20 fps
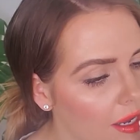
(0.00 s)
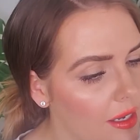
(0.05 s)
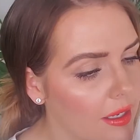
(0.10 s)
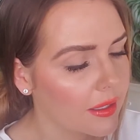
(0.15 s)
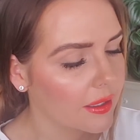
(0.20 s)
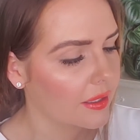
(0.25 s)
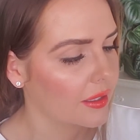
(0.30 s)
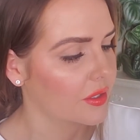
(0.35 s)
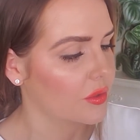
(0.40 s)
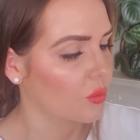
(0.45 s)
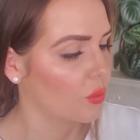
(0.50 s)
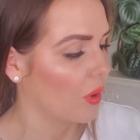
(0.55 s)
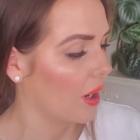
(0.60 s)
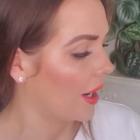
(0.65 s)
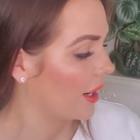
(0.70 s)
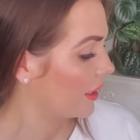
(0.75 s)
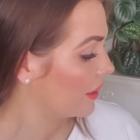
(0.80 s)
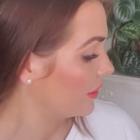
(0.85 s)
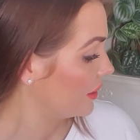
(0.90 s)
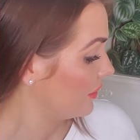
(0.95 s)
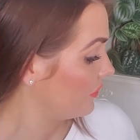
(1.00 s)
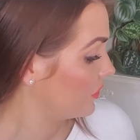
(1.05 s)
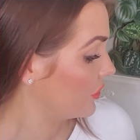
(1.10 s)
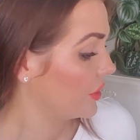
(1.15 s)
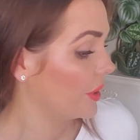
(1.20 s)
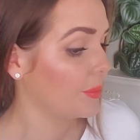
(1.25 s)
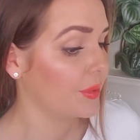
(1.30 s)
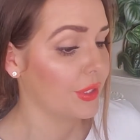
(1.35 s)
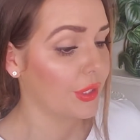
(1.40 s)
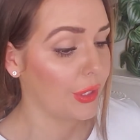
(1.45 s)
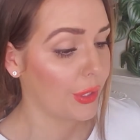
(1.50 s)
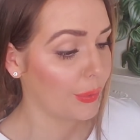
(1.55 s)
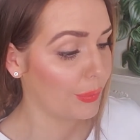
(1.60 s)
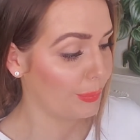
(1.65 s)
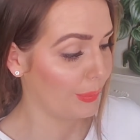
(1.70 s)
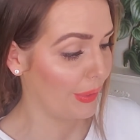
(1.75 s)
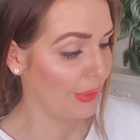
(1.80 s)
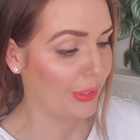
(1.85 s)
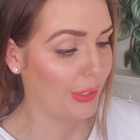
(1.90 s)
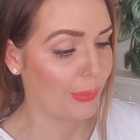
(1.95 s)
because why leave your lips alone,
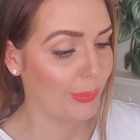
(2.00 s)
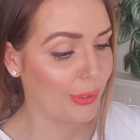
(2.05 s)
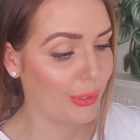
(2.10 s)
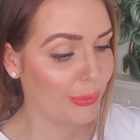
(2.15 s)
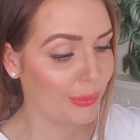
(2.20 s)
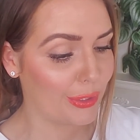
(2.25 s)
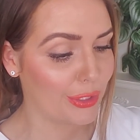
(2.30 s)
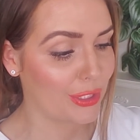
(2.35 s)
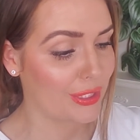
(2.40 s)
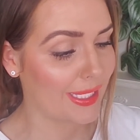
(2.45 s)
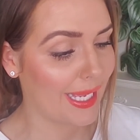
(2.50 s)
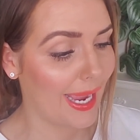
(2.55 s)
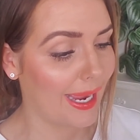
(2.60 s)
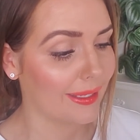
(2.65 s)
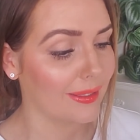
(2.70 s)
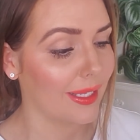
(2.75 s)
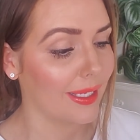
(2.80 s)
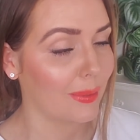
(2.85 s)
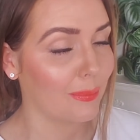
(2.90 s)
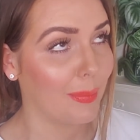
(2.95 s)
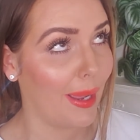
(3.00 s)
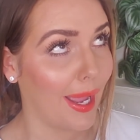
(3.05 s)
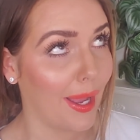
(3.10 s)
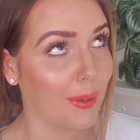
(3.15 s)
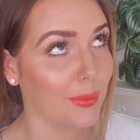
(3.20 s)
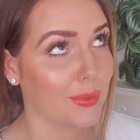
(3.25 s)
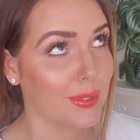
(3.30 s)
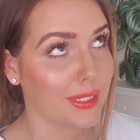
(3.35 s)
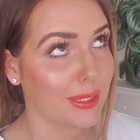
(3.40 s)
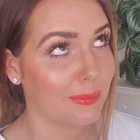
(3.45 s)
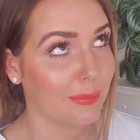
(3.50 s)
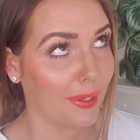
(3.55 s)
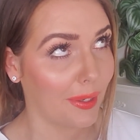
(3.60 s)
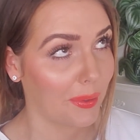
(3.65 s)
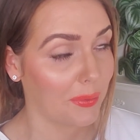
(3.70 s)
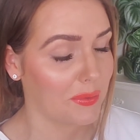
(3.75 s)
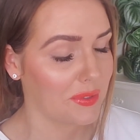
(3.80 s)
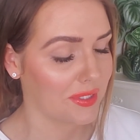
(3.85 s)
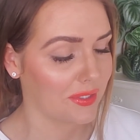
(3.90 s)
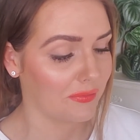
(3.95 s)
Melanie, when you can just add like pounds and
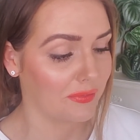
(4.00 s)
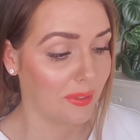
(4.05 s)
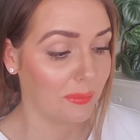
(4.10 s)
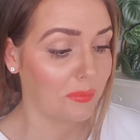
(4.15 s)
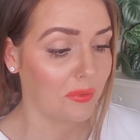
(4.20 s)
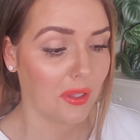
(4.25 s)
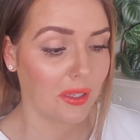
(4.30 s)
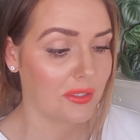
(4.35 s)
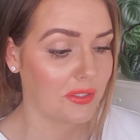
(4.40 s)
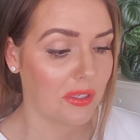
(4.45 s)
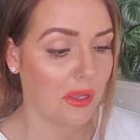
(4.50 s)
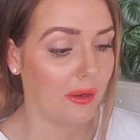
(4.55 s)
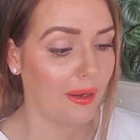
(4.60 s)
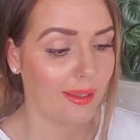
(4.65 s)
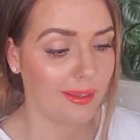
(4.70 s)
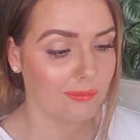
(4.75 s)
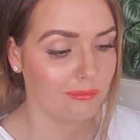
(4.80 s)
pounds of lip gloss on it?